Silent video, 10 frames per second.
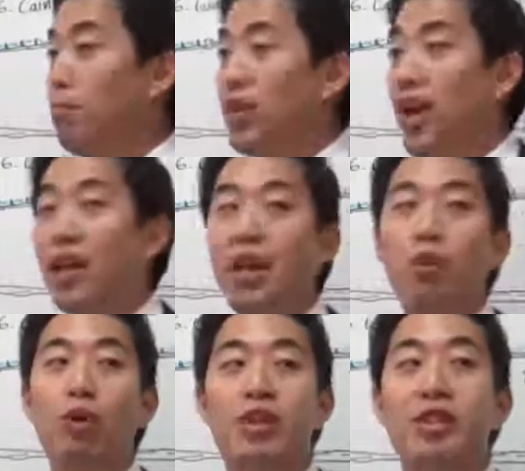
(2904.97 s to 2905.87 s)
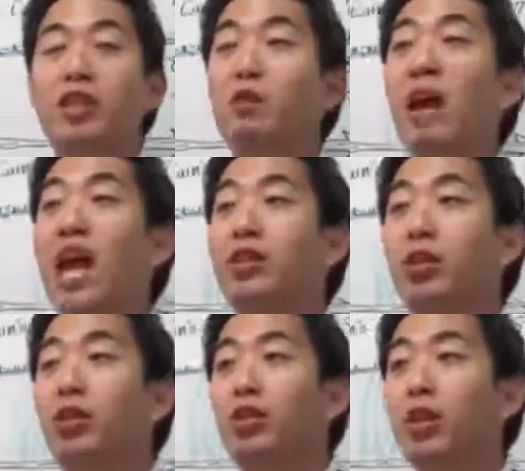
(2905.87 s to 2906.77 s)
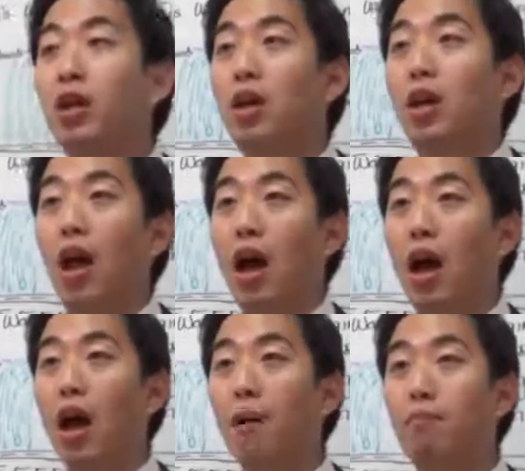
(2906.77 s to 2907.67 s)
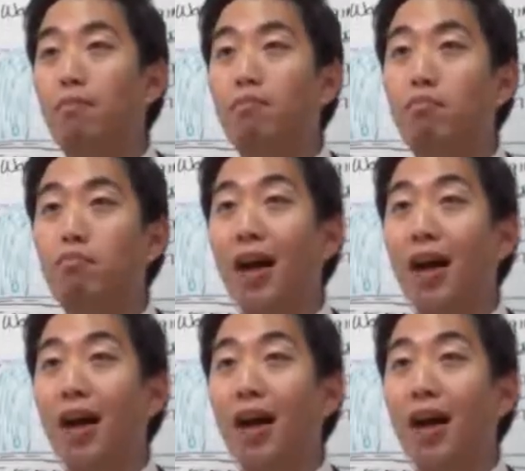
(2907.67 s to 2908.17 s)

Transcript: but then it was dismantled uh,